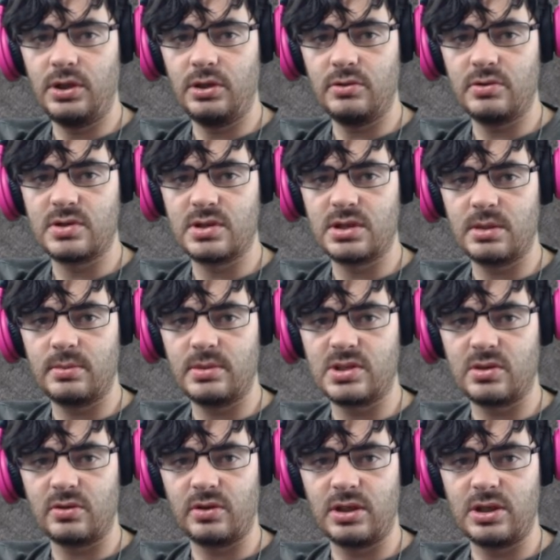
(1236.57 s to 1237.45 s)
use
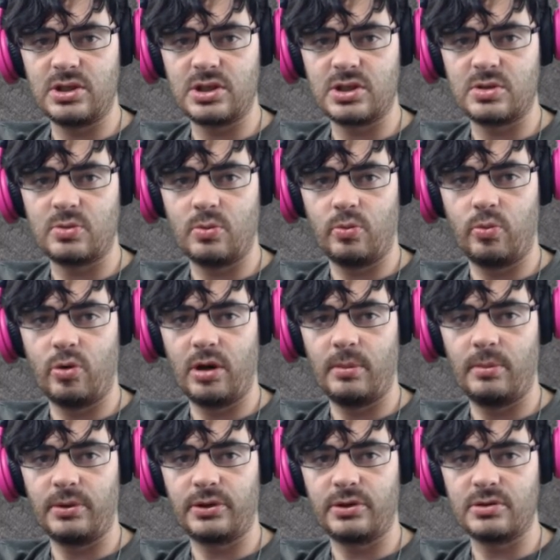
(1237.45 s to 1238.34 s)
limit's only just
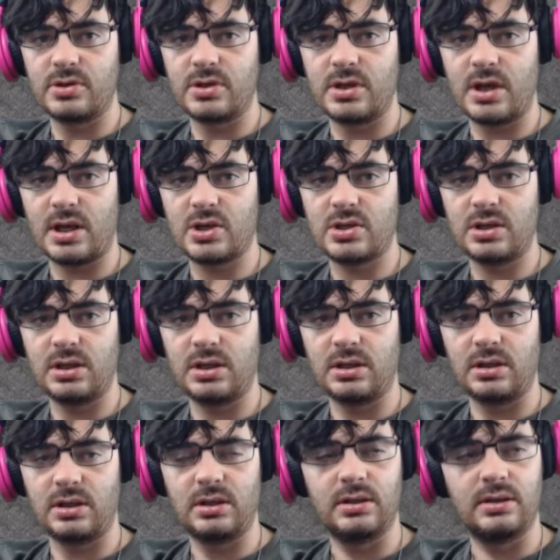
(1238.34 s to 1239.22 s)
1, but there's actually,
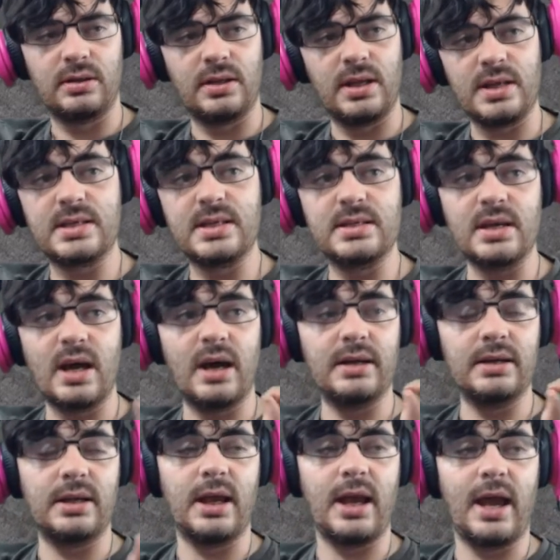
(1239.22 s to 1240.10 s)
this is
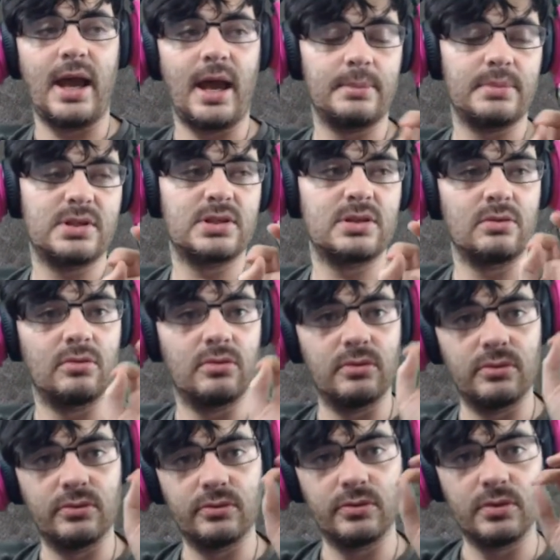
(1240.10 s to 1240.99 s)
uncapped, so
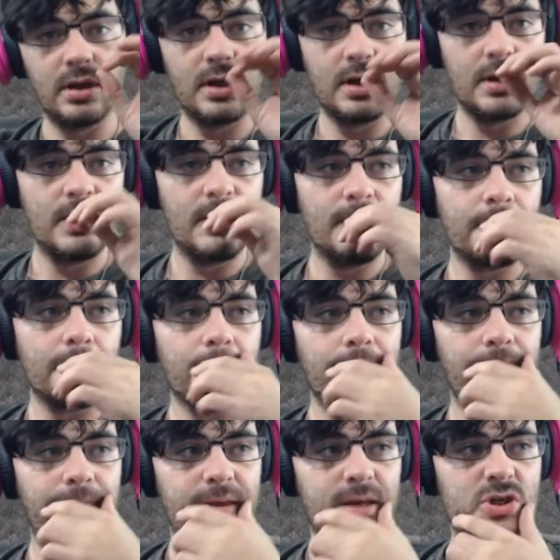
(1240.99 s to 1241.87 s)

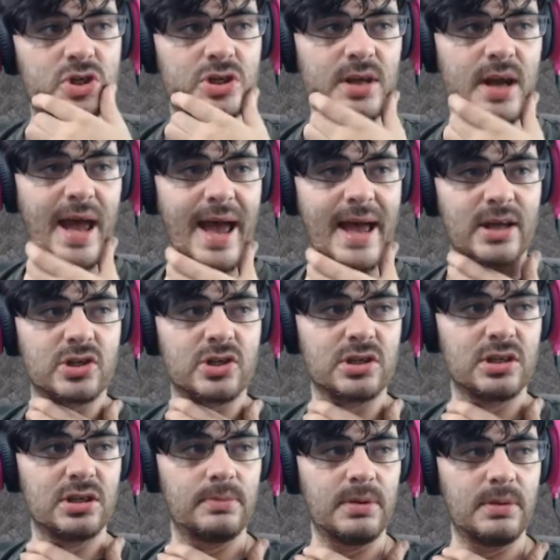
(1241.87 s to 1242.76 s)
this should
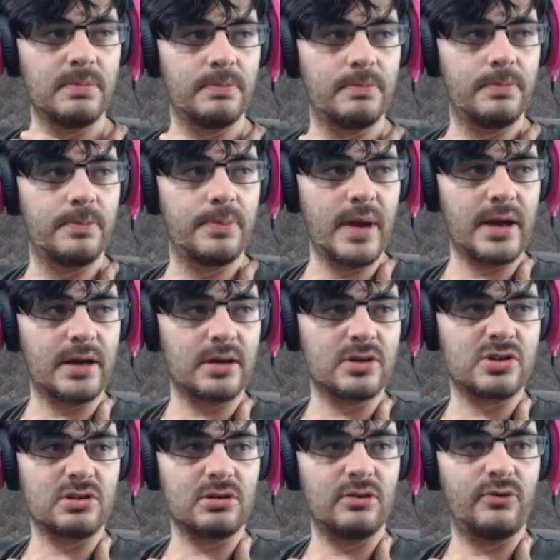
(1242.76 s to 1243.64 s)
actually be
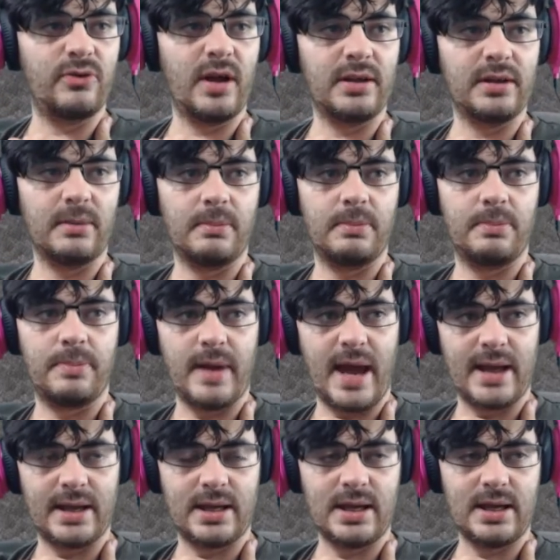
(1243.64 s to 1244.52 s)
better served on the
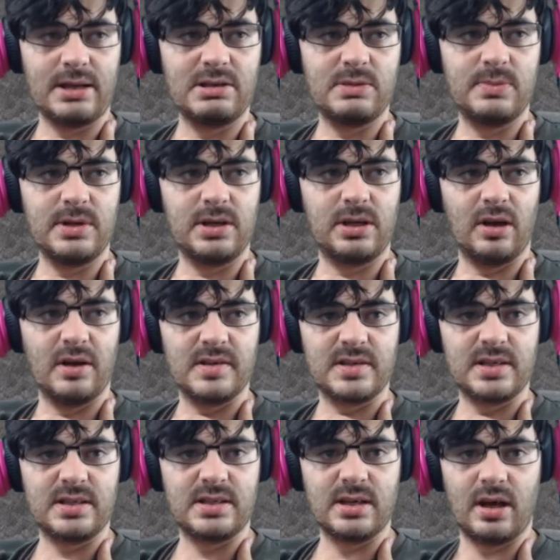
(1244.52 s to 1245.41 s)
back end
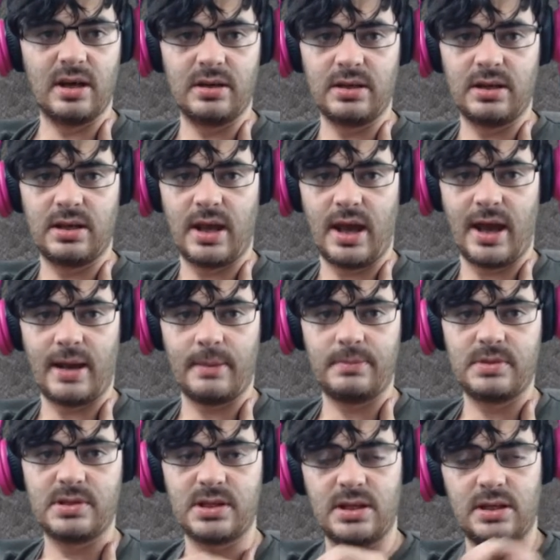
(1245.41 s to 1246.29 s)
because it's
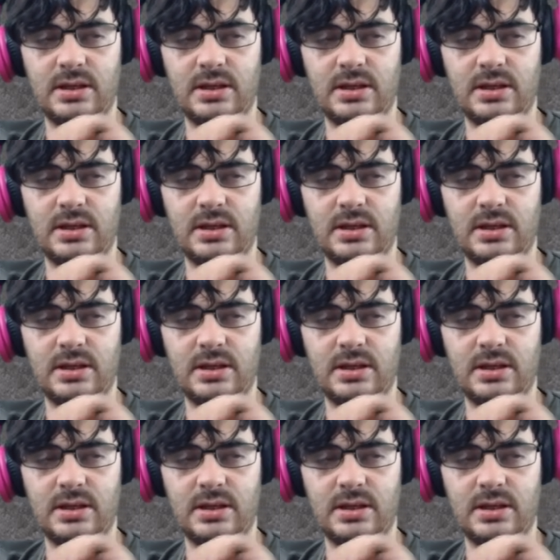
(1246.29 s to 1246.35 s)
uncapped